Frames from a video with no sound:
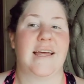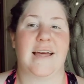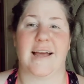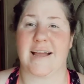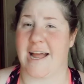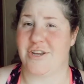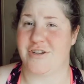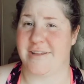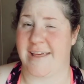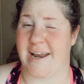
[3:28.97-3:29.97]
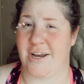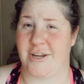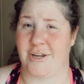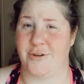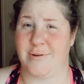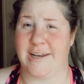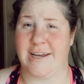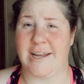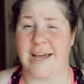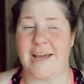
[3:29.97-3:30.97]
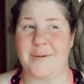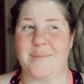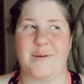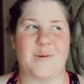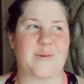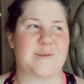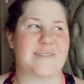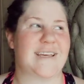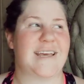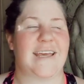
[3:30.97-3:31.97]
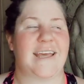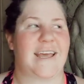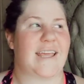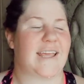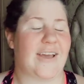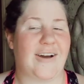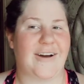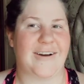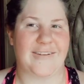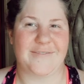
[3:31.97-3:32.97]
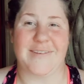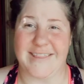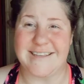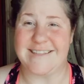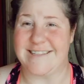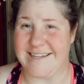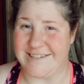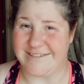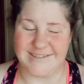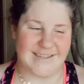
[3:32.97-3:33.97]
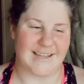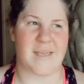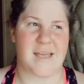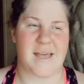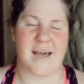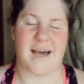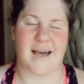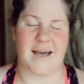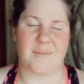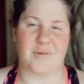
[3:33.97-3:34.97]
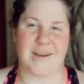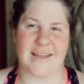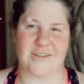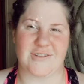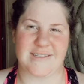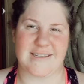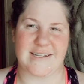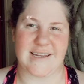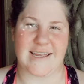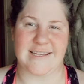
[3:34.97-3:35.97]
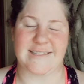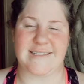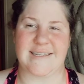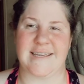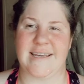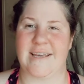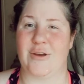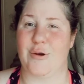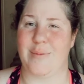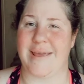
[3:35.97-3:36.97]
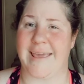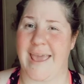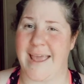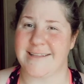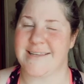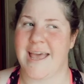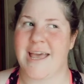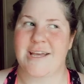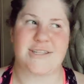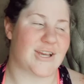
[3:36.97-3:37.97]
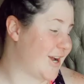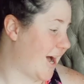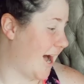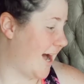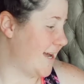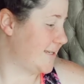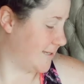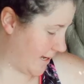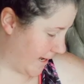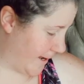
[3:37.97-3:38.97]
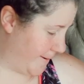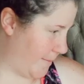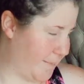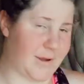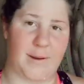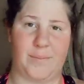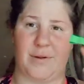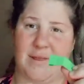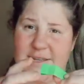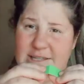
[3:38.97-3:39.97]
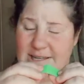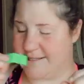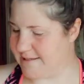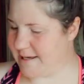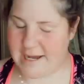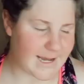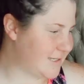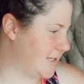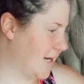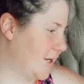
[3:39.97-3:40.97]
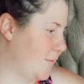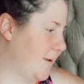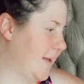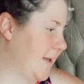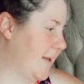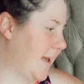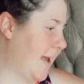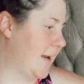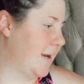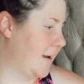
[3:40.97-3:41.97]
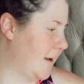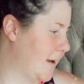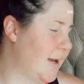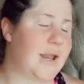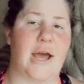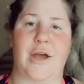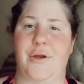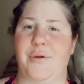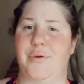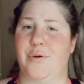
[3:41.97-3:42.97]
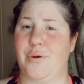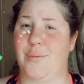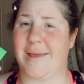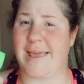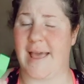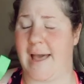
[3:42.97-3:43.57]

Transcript: a country that I don't really know, because yeah, but this is interesting. I'm really interested in seeing who we get. So guys, I'm gonna put this aside so that we can know who we